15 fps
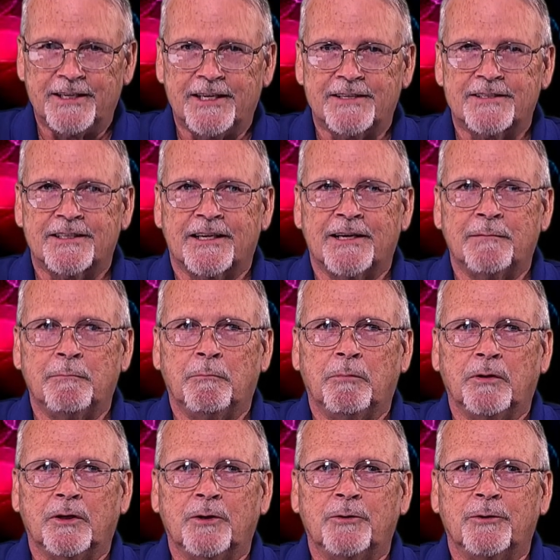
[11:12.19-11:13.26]
He hasn't gotten
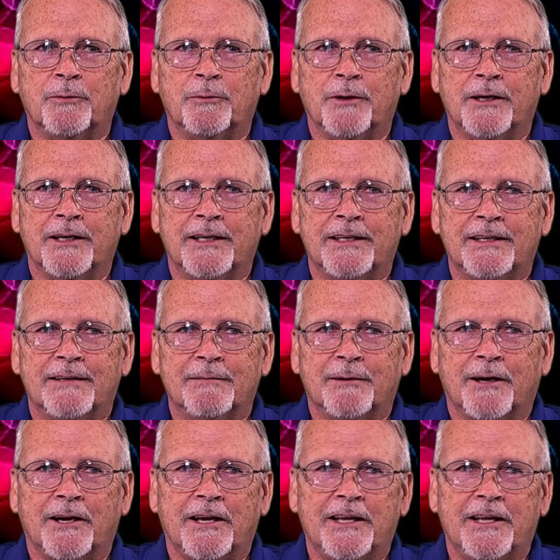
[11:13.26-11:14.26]
blown away by